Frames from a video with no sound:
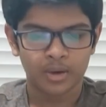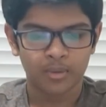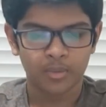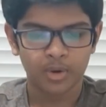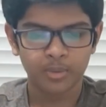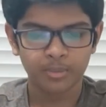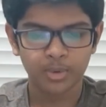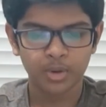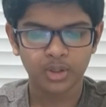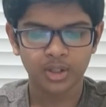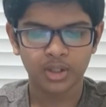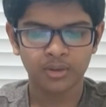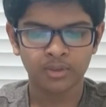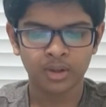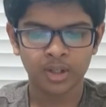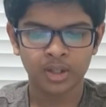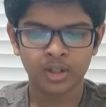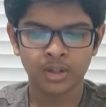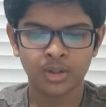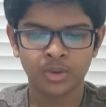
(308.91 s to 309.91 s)
One more thing we
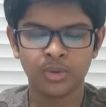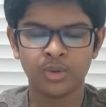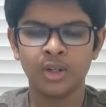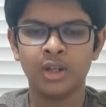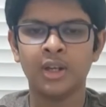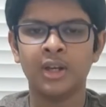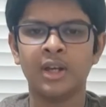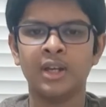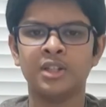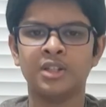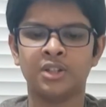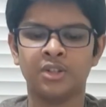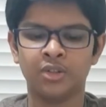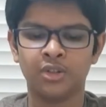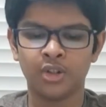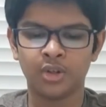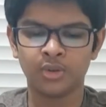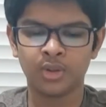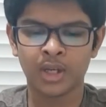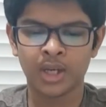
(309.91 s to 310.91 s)
can do is to
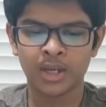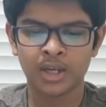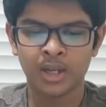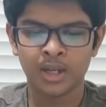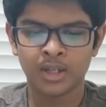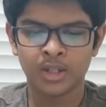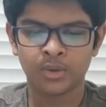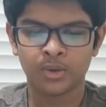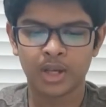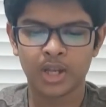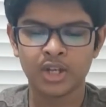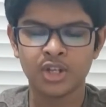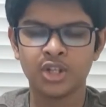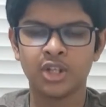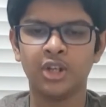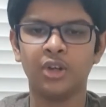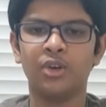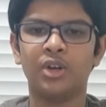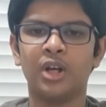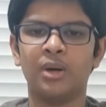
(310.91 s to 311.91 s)
donate to
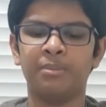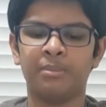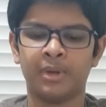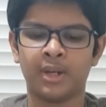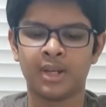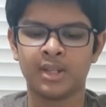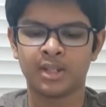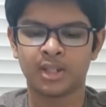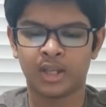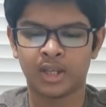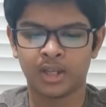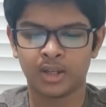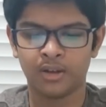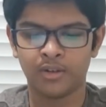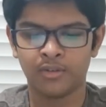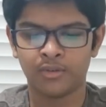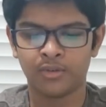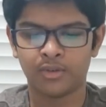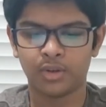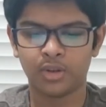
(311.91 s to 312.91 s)
NGO companies like
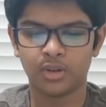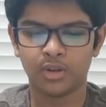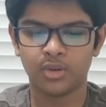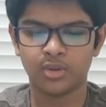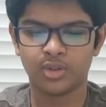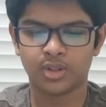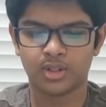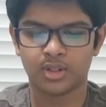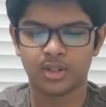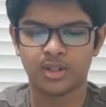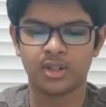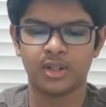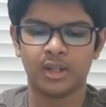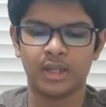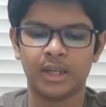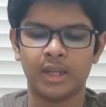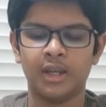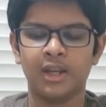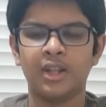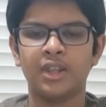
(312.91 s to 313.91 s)
4Oceans.
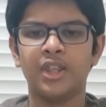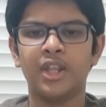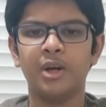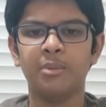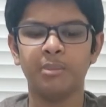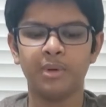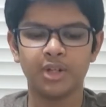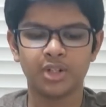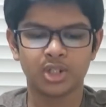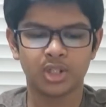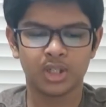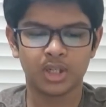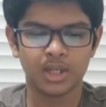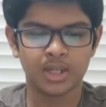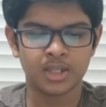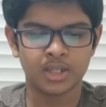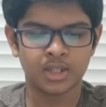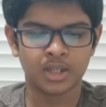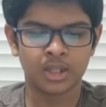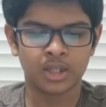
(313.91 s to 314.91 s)
Their mission
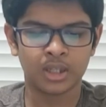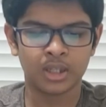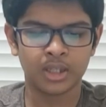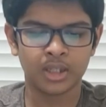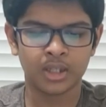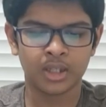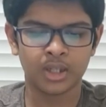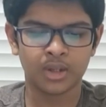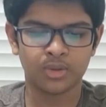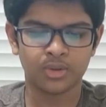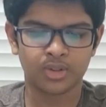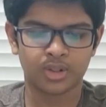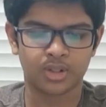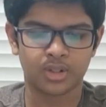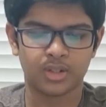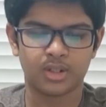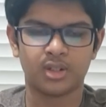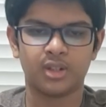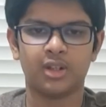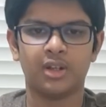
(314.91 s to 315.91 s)
is to clean the
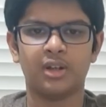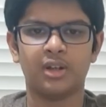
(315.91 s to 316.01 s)
oceans.